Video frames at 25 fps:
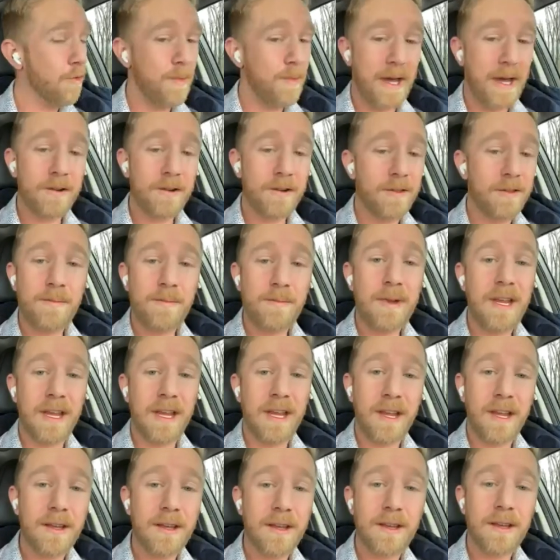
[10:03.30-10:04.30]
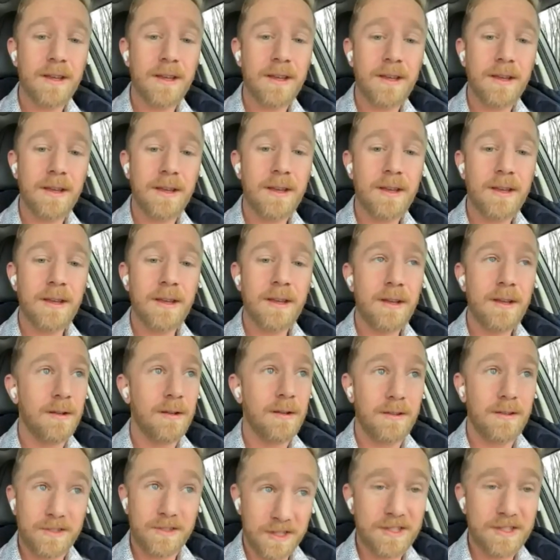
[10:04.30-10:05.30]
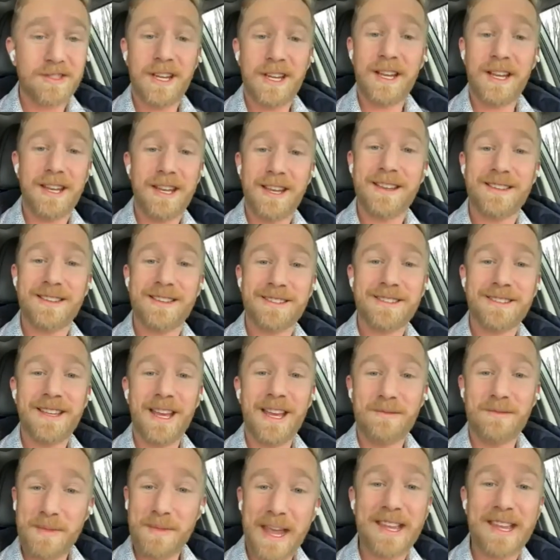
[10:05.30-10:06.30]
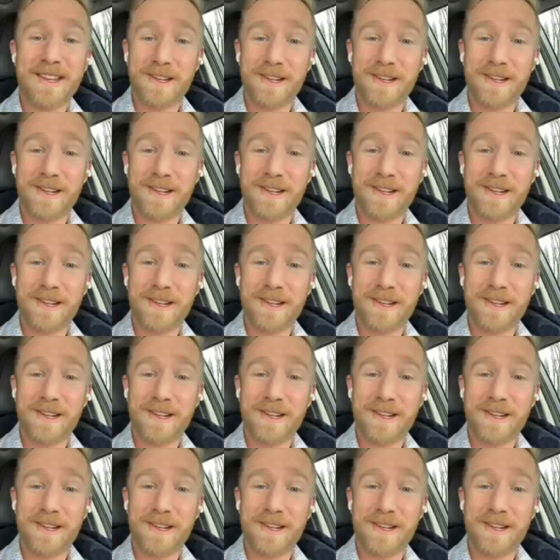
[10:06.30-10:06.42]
better than me succeeding and making